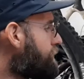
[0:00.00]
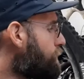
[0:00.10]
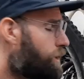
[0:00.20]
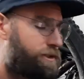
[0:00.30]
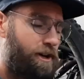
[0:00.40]
do
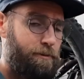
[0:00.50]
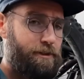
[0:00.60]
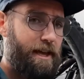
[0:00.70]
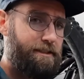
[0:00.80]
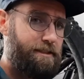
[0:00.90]
want to talk about
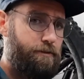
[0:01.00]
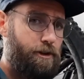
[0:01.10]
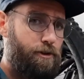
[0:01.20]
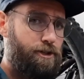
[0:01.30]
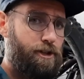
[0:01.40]
that
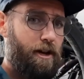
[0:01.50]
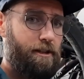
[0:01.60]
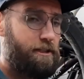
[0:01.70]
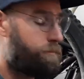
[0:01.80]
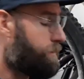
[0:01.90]
DVO shock a
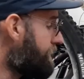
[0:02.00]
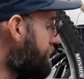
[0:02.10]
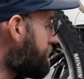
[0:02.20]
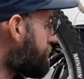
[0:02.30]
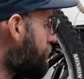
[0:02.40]
little bit. This